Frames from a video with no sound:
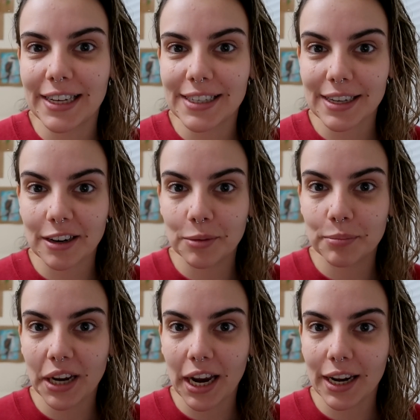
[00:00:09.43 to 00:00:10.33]
set up
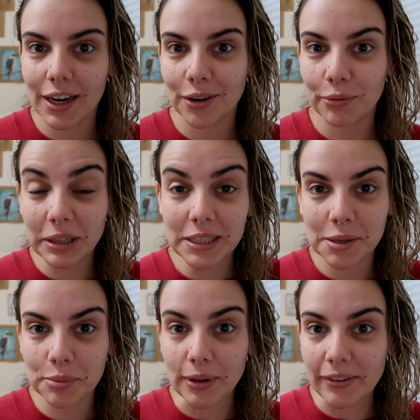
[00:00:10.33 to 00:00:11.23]
a really
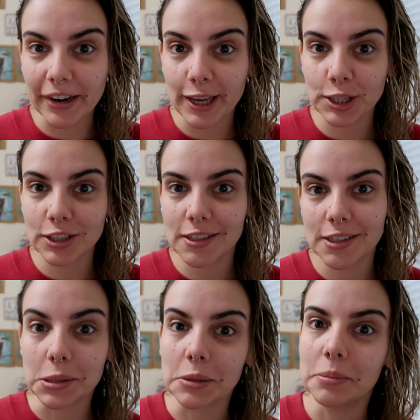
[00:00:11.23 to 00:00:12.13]
simple irrigation
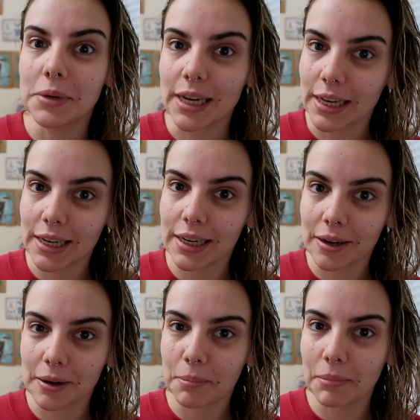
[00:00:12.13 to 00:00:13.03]
system
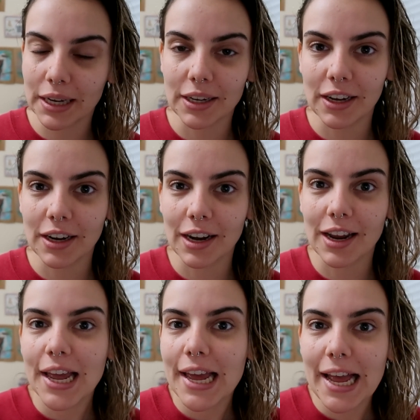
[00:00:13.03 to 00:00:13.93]
in my garden.
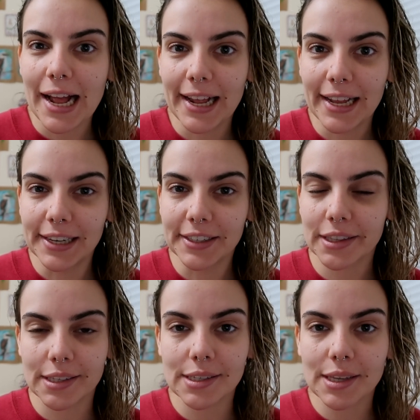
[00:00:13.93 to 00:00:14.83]
And
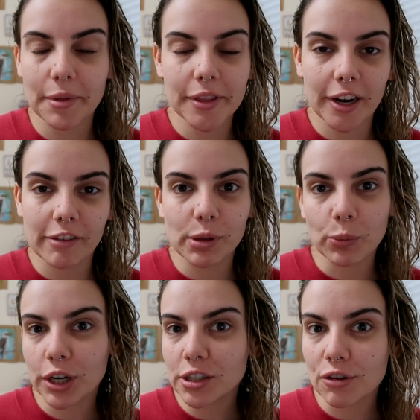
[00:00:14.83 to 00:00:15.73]
this is something that I've been
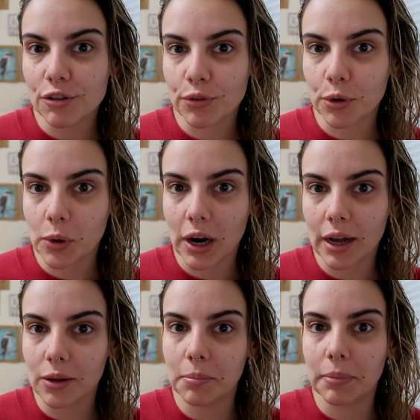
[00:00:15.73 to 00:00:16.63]
wanting to do for a
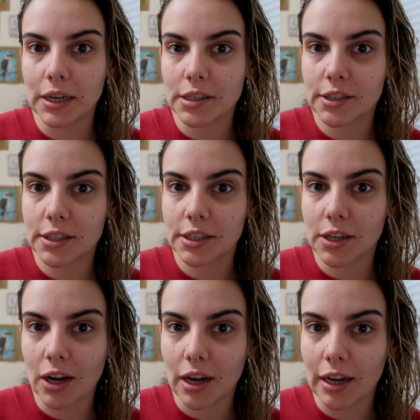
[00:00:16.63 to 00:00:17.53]
while, but
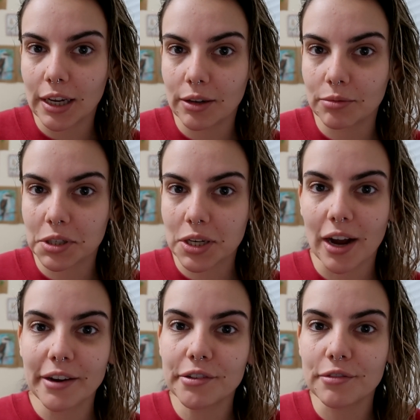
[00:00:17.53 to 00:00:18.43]
I was
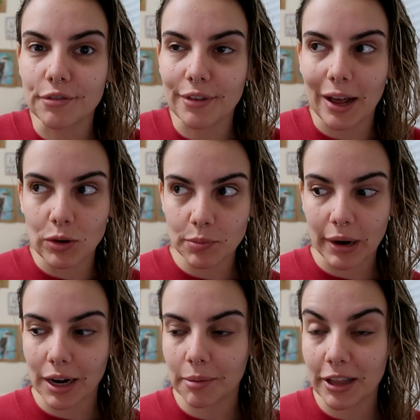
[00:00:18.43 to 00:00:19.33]
kind of held
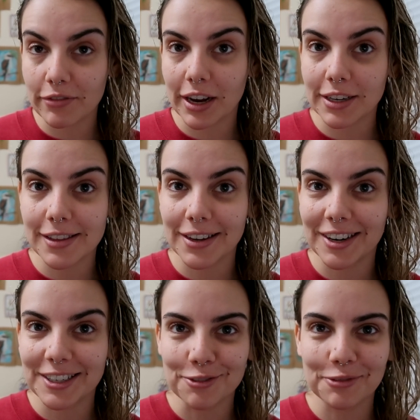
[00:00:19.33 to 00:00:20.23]
back by the fact that
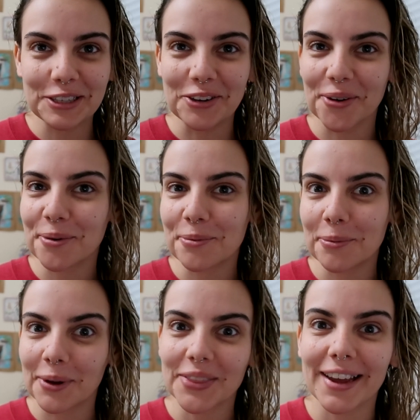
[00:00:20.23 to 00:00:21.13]
I didn't really know
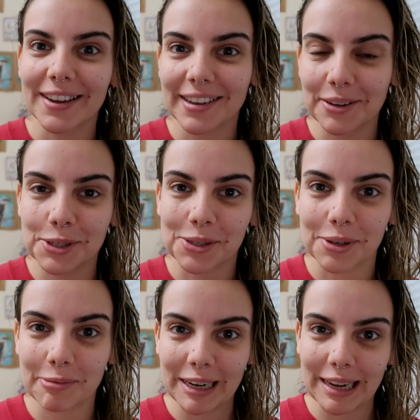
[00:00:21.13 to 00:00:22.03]
what the heck I was
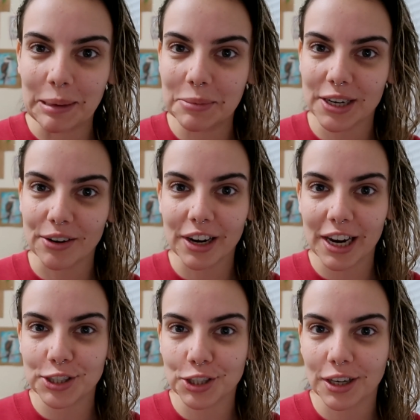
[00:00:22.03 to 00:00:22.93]
doing when it came to
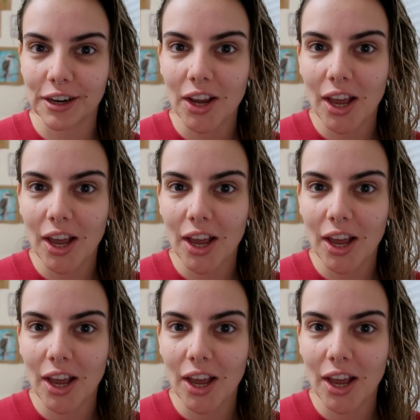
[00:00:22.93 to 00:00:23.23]
irrigation.